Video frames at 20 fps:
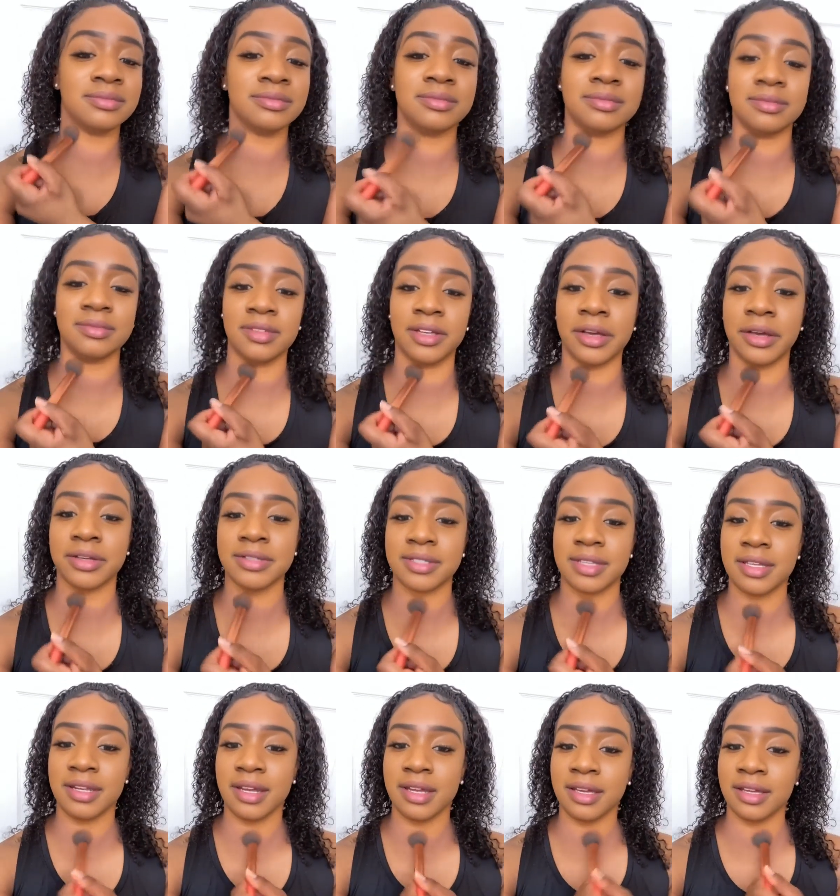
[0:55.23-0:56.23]
Y'all see
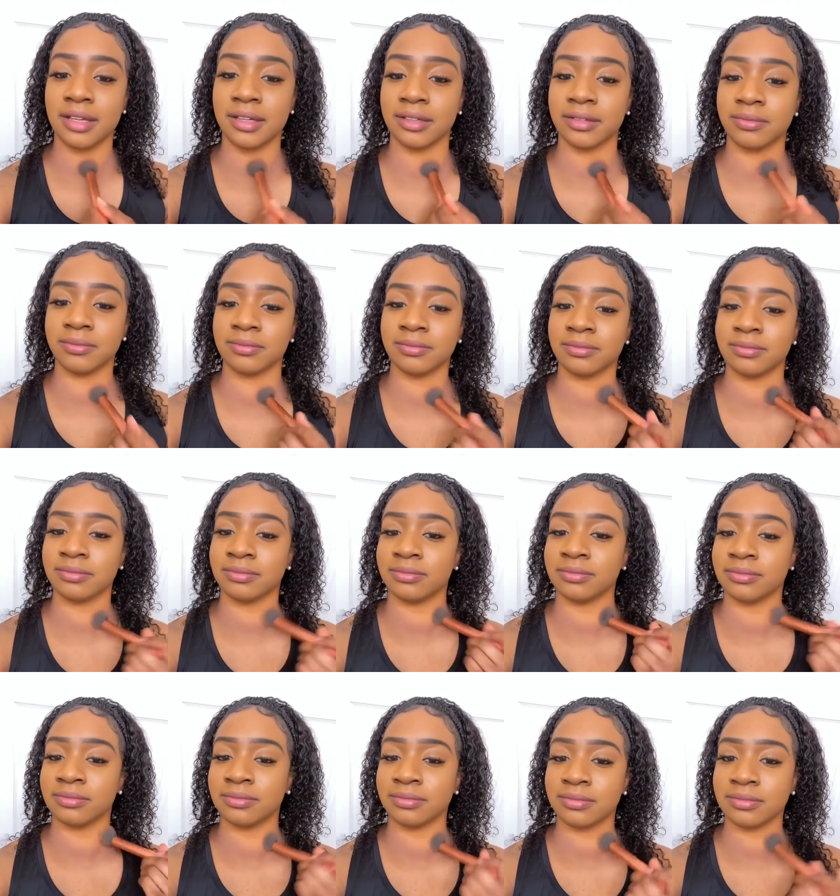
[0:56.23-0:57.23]
that?
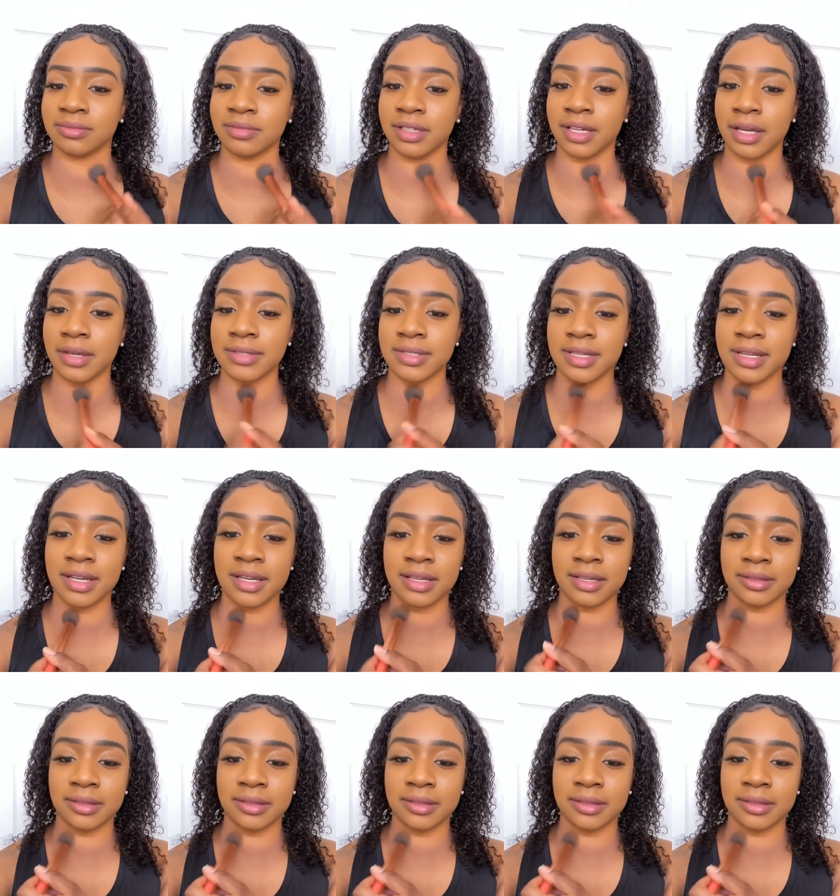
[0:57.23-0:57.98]
Y'all see that?